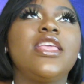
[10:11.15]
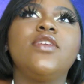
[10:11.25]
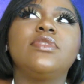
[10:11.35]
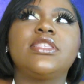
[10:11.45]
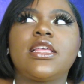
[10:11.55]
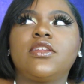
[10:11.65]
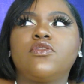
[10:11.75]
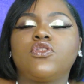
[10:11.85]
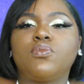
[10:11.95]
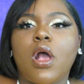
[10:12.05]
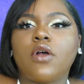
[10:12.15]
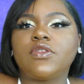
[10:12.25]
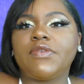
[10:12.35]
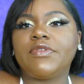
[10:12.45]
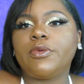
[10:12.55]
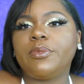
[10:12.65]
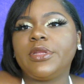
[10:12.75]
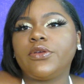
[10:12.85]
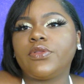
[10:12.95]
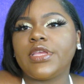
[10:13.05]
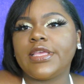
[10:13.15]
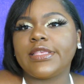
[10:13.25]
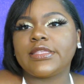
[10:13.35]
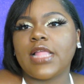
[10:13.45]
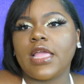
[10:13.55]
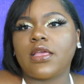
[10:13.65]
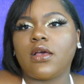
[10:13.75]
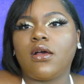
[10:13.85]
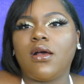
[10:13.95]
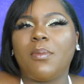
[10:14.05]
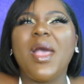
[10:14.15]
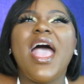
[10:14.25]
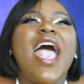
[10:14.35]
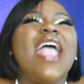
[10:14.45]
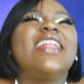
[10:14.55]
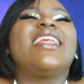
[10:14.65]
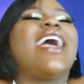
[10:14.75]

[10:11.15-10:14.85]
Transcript: he would say little small stuff, and it would be little things like and